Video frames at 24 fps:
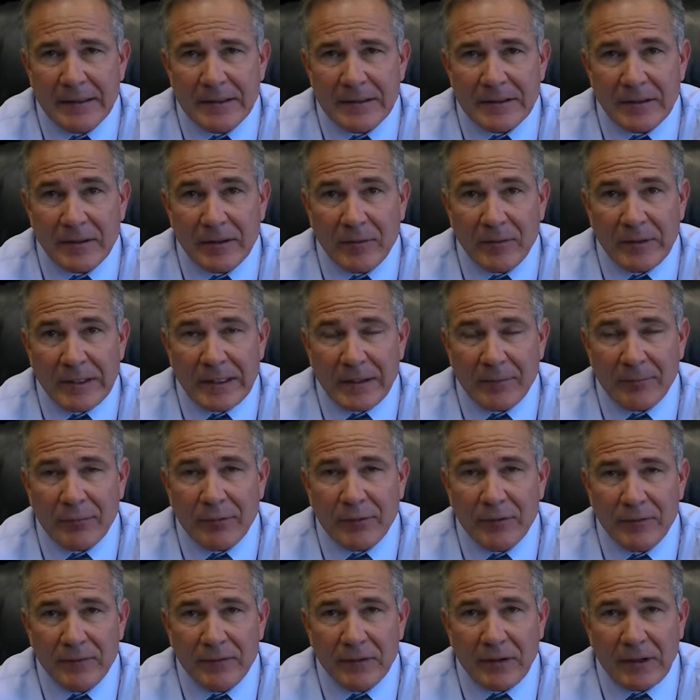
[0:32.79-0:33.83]
so that we can
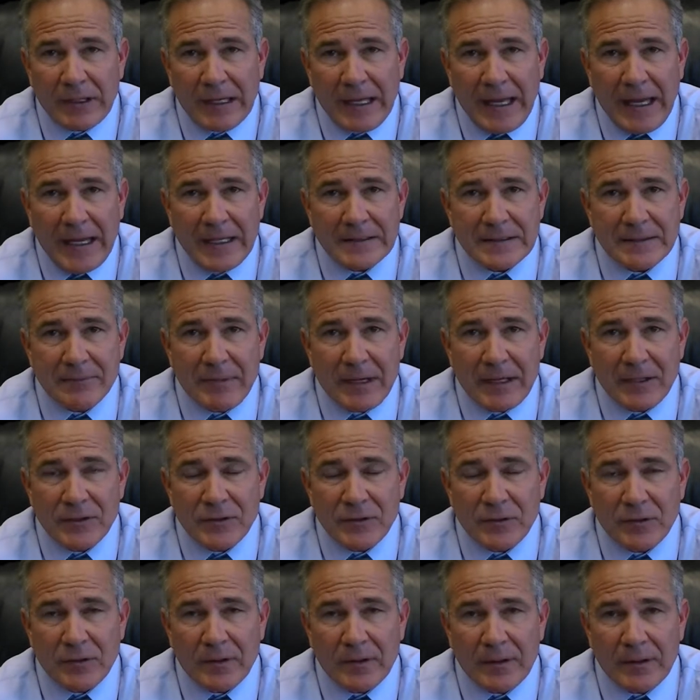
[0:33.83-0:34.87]
prove your case and make
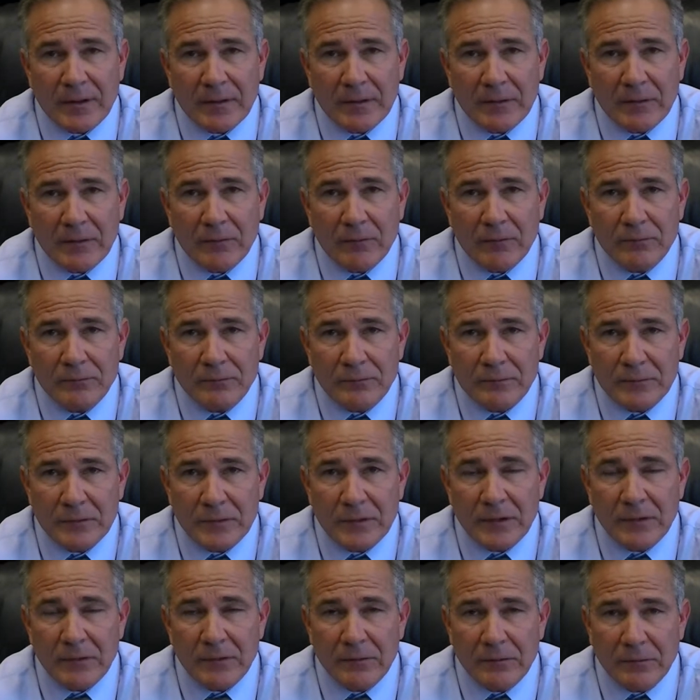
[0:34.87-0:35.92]
sure that
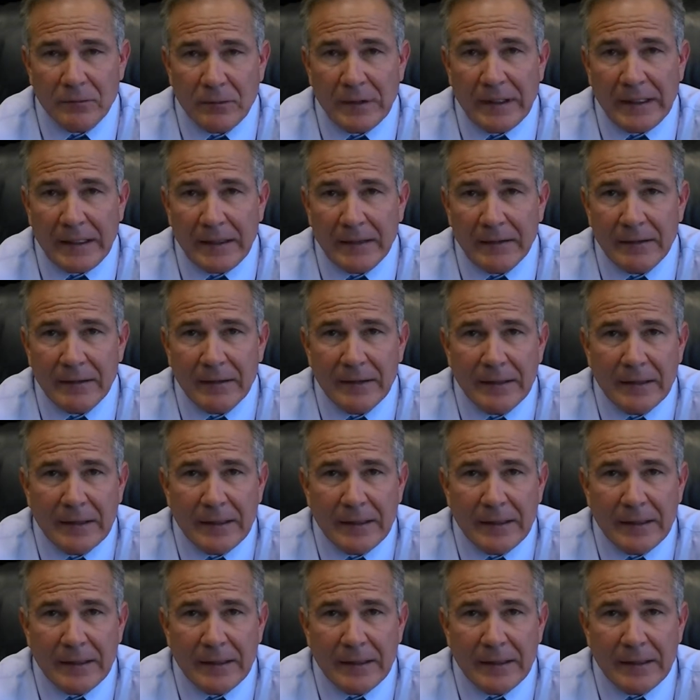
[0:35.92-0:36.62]
you win,